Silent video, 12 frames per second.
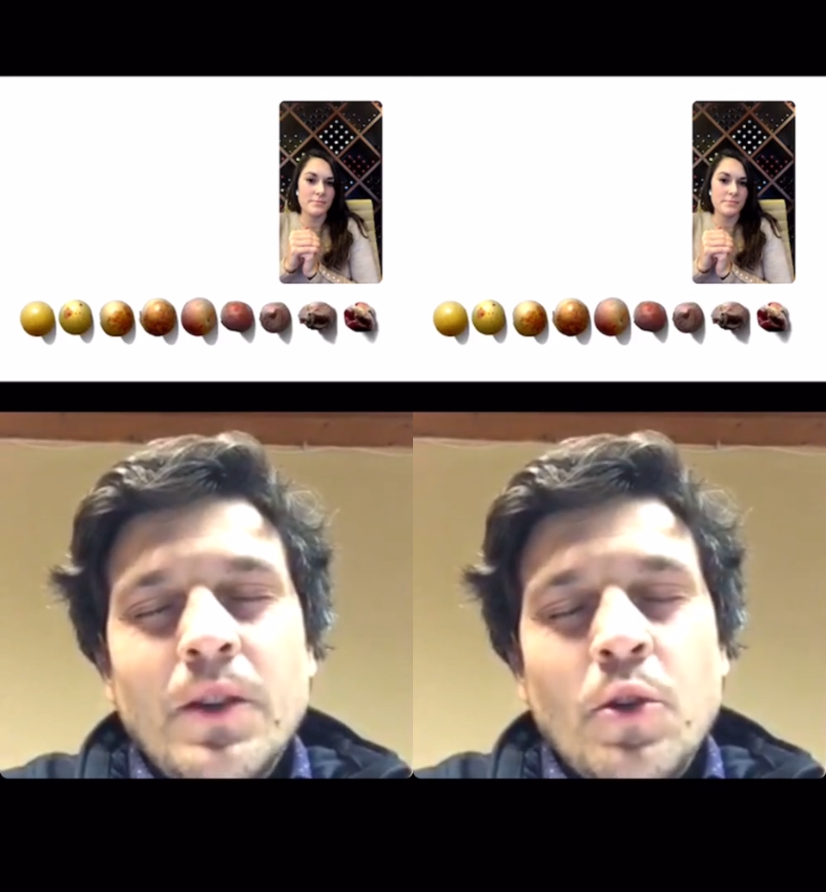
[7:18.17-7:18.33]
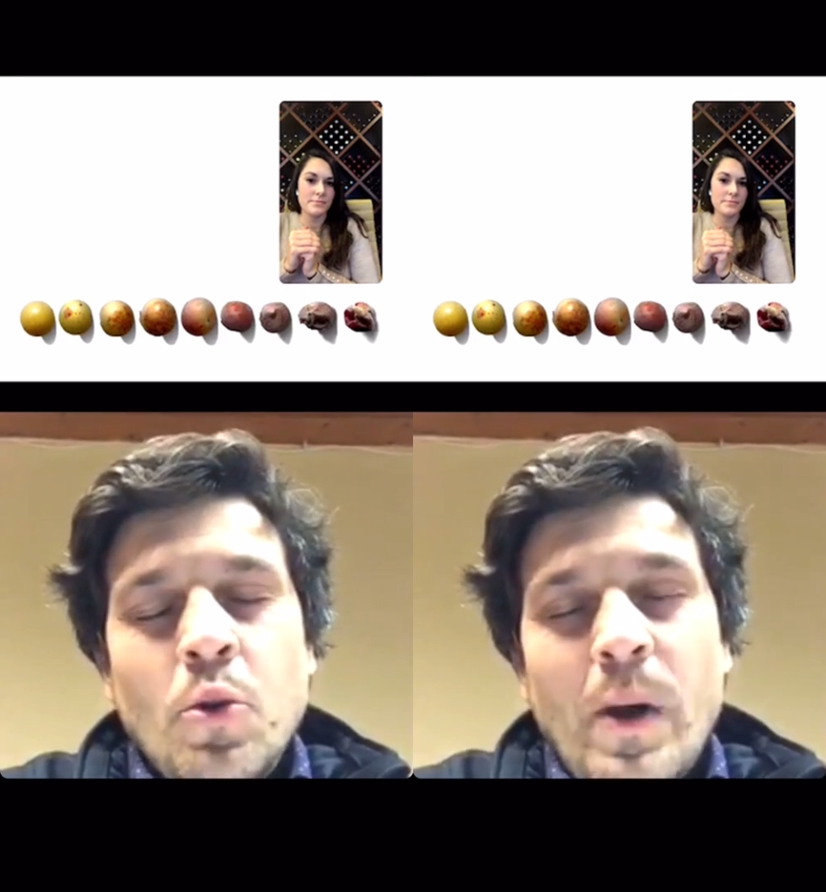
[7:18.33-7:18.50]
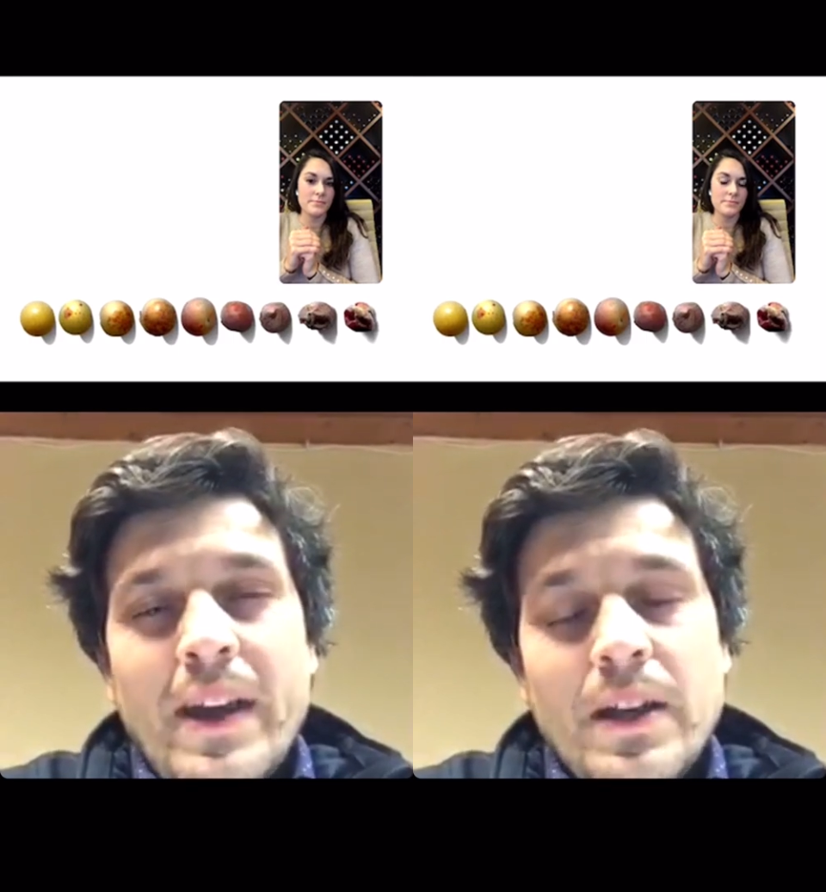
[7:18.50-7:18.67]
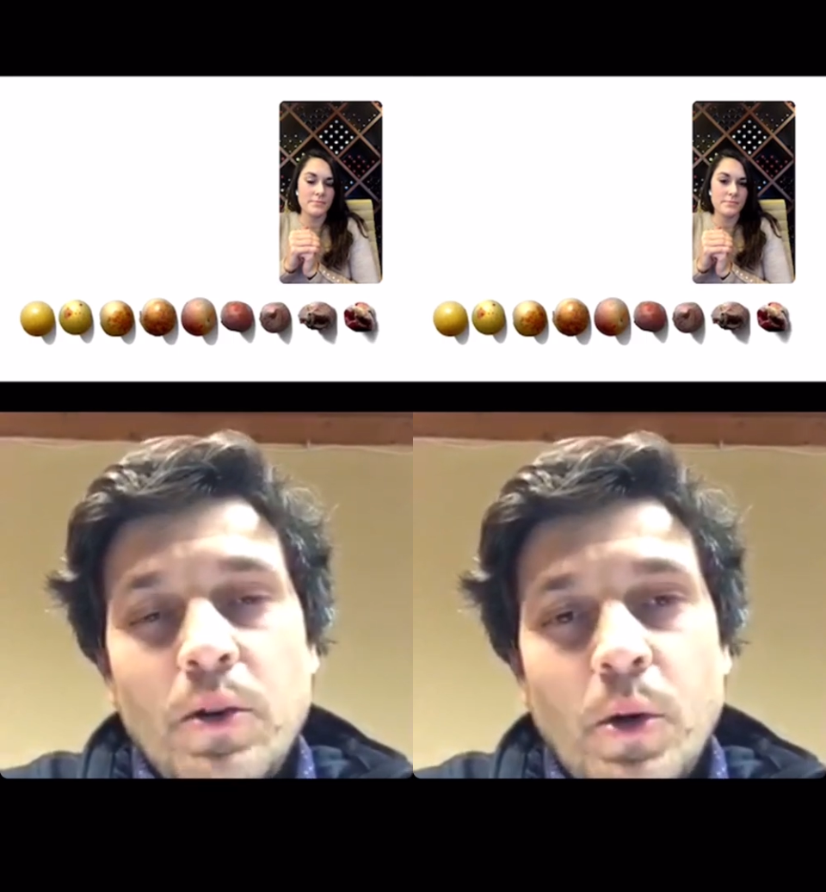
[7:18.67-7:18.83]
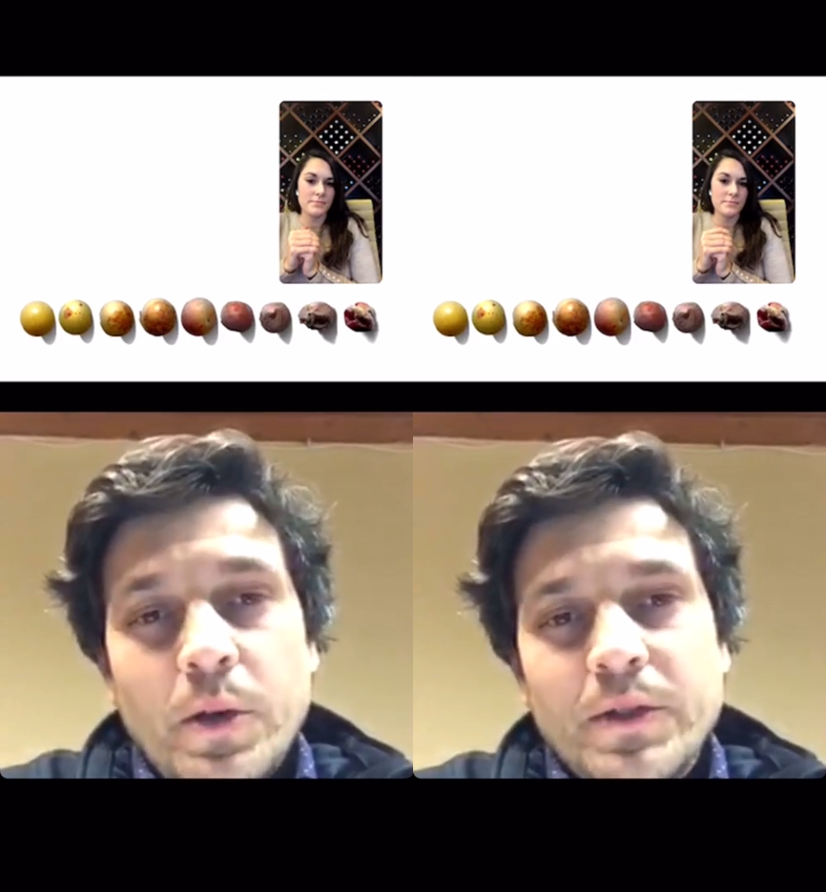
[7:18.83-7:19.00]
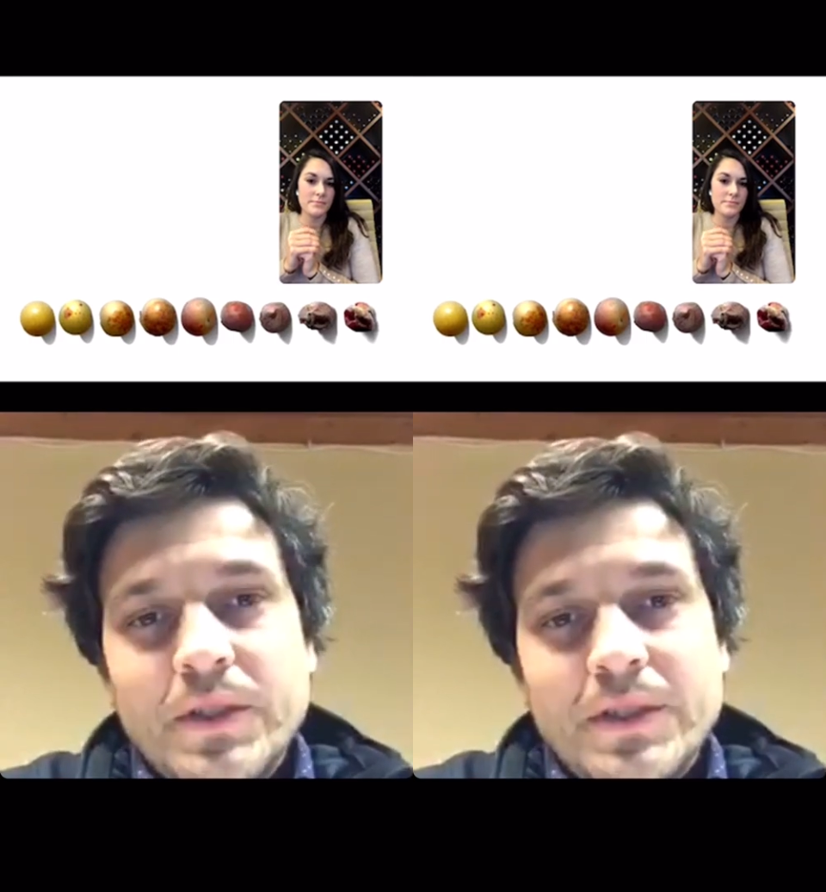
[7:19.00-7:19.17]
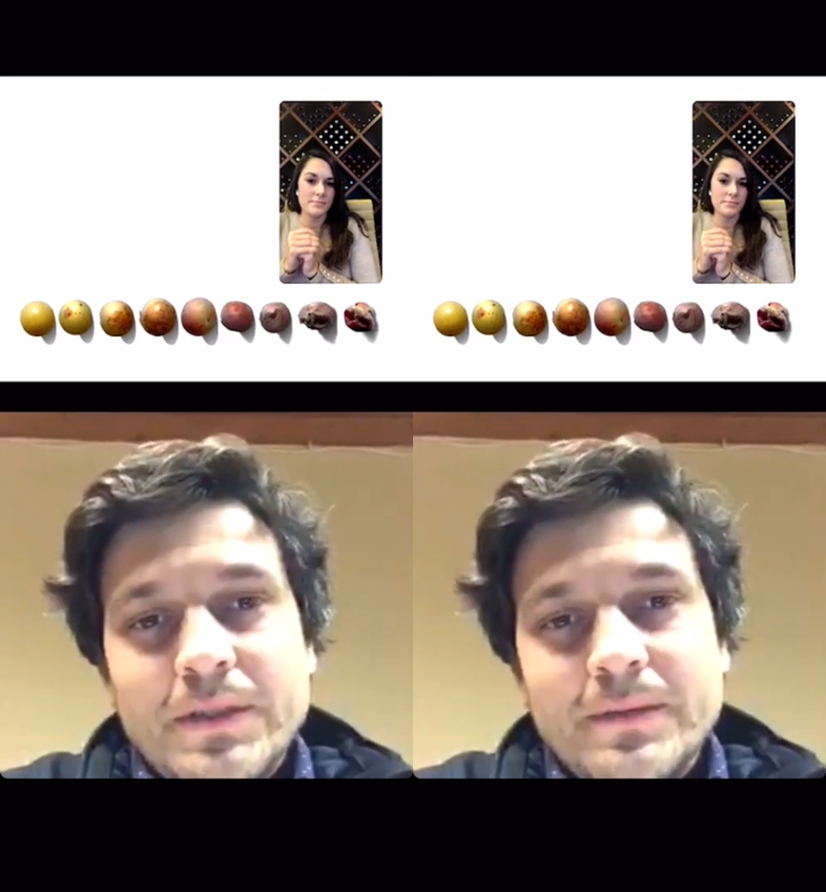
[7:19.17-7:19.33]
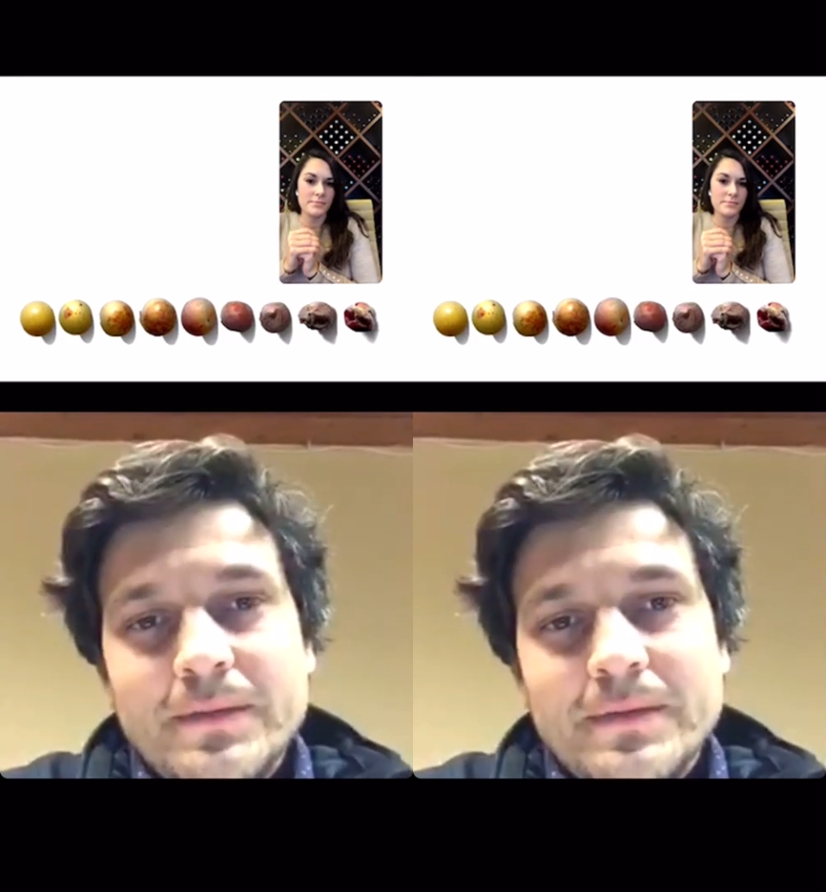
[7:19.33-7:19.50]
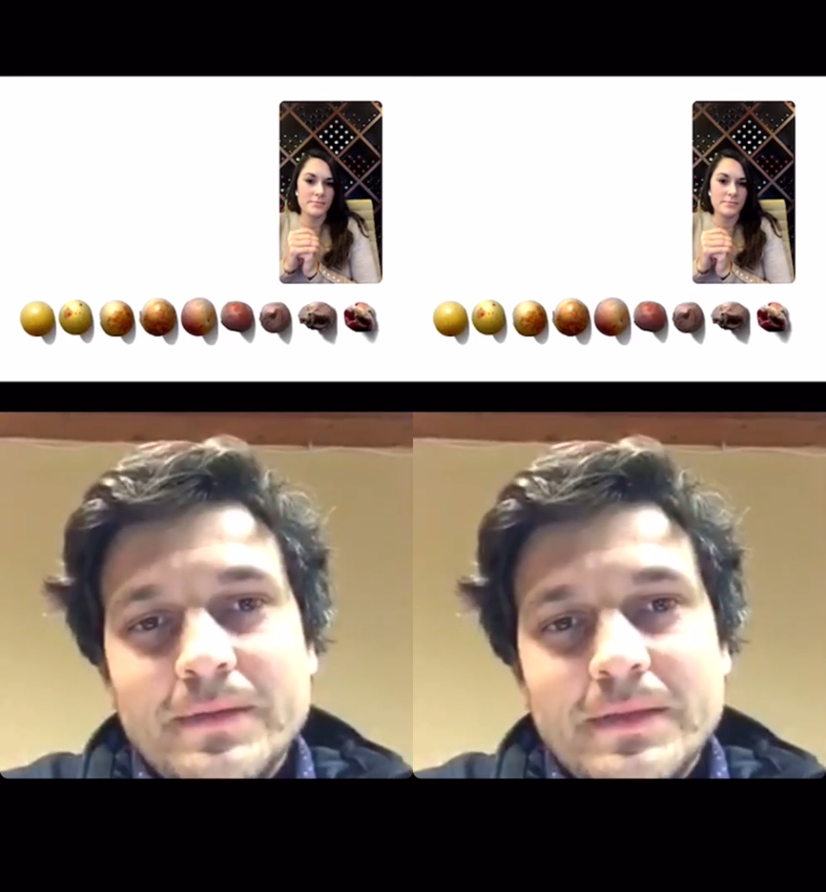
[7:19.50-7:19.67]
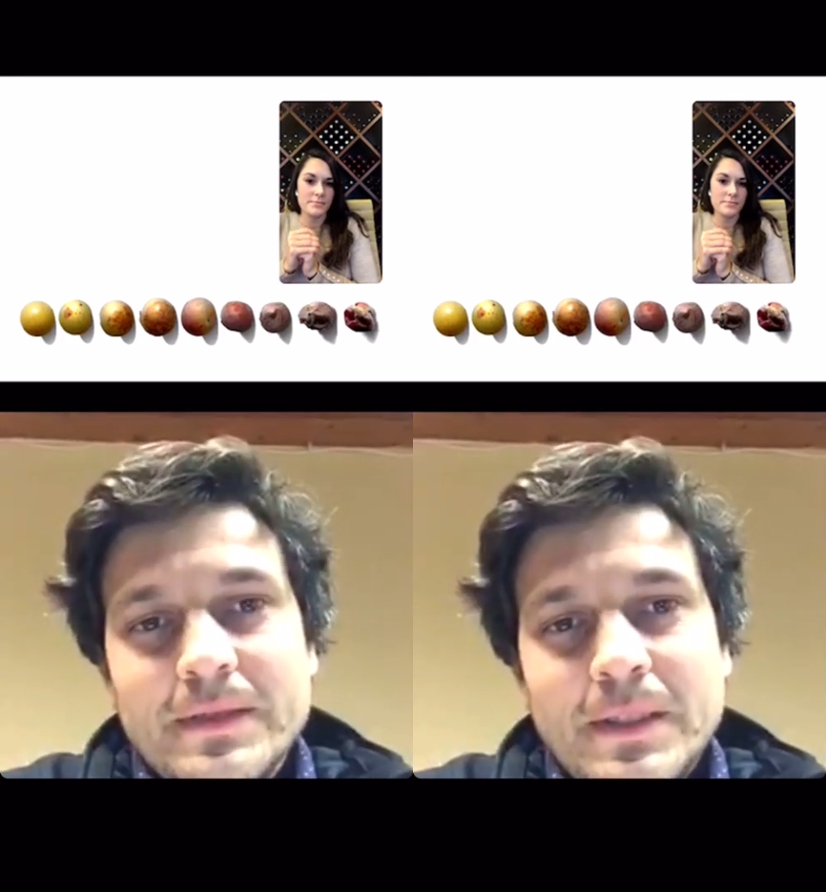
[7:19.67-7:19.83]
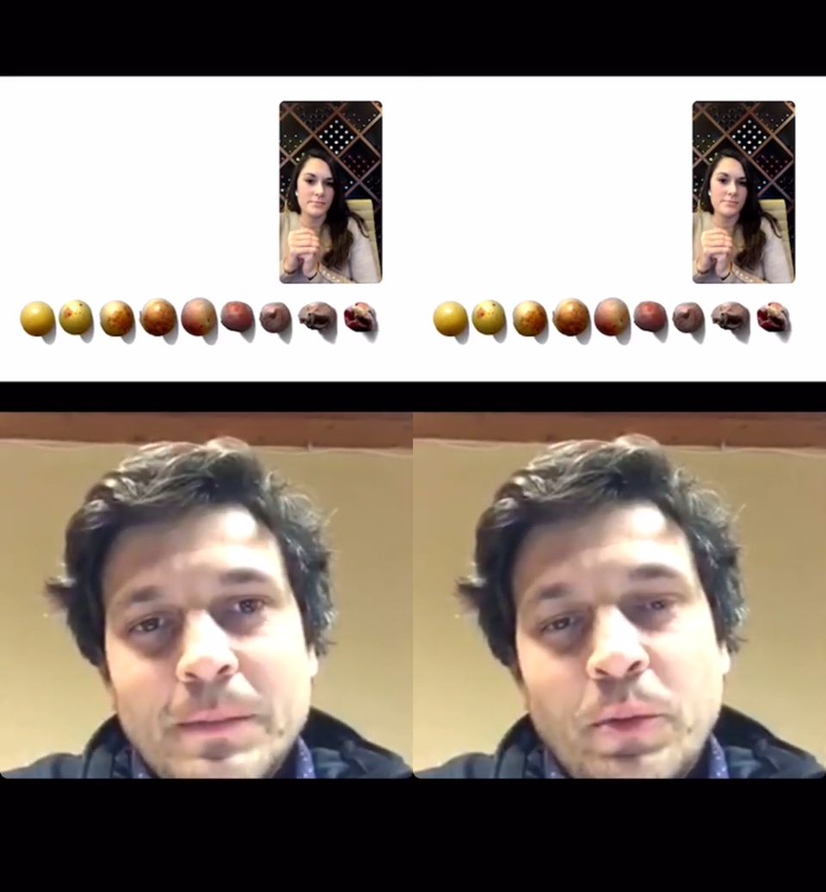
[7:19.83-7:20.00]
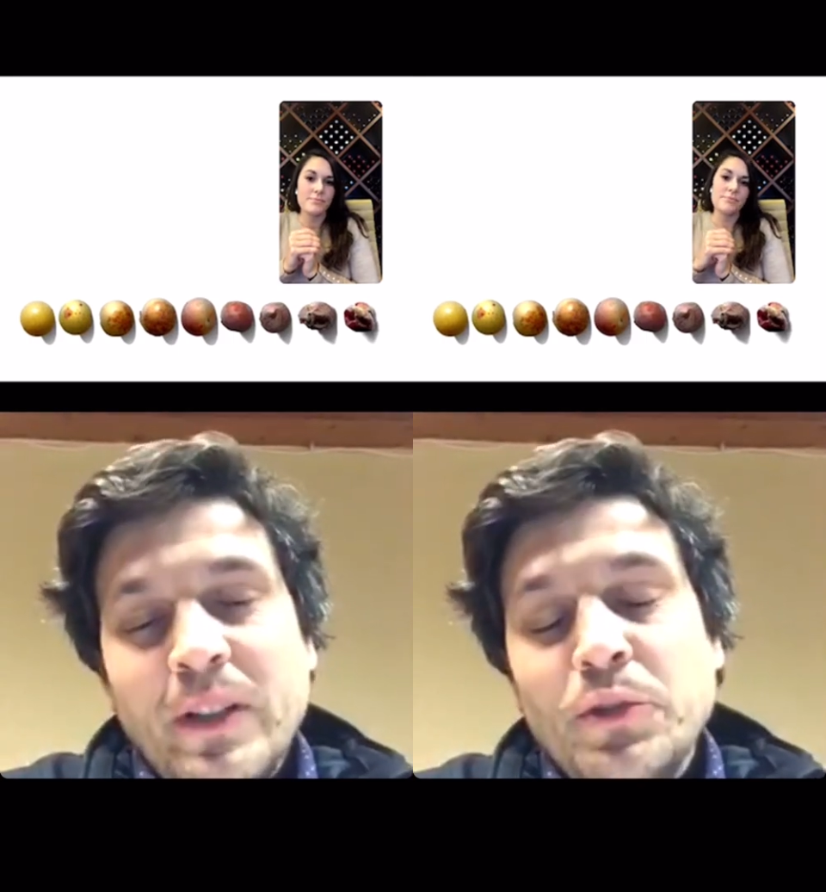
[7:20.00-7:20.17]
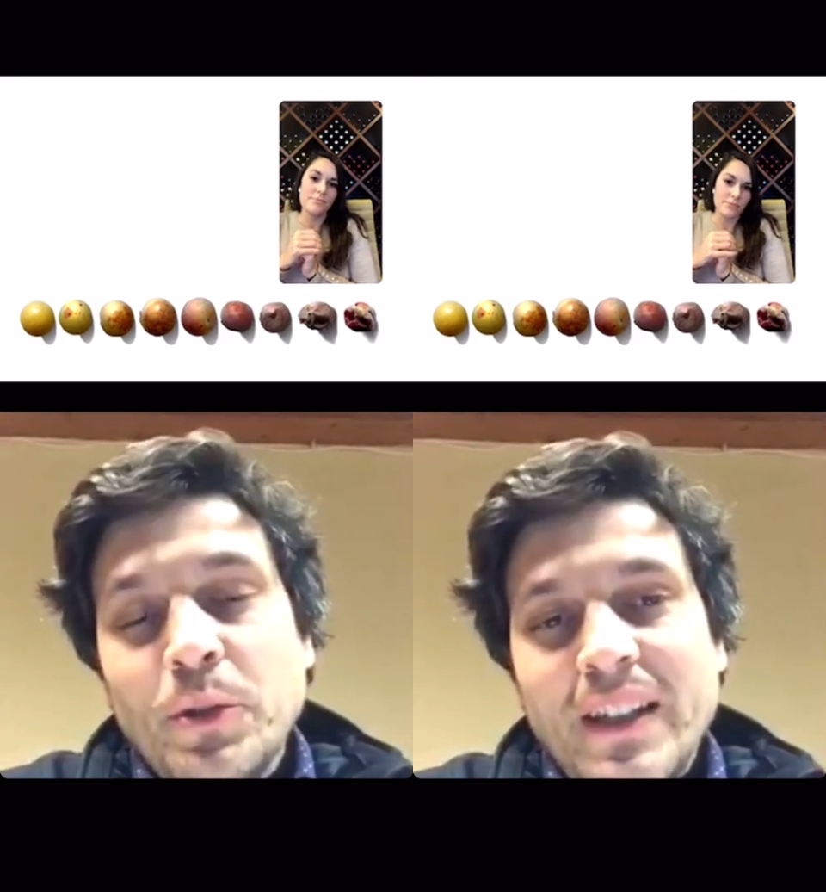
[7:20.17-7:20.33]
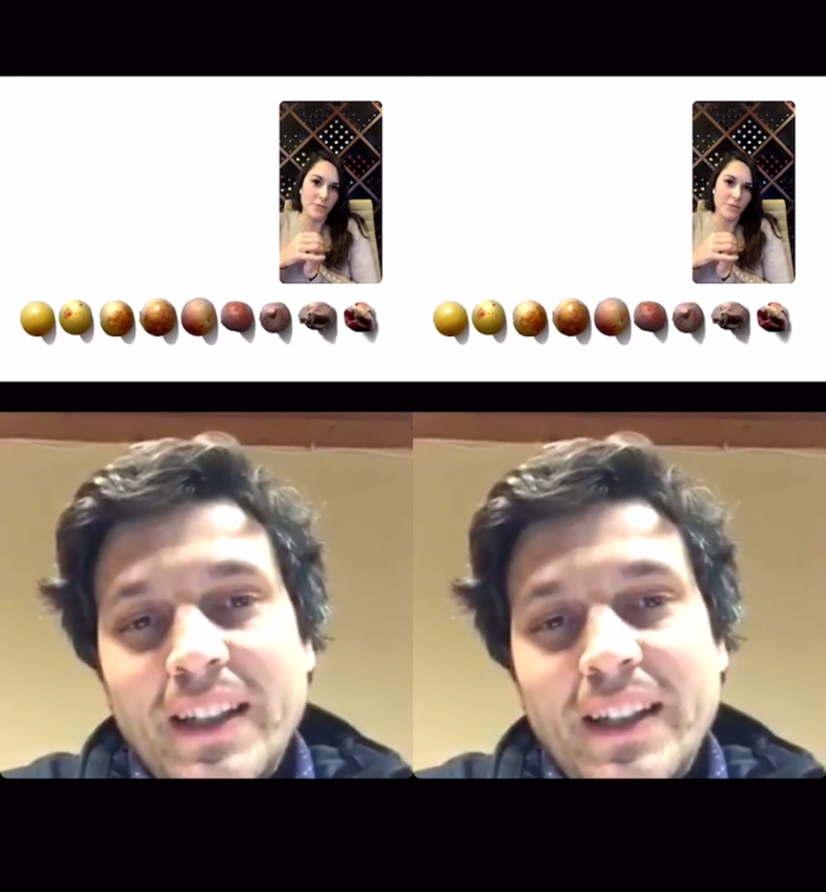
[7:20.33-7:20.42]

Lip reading: gray rots, pourriture grise.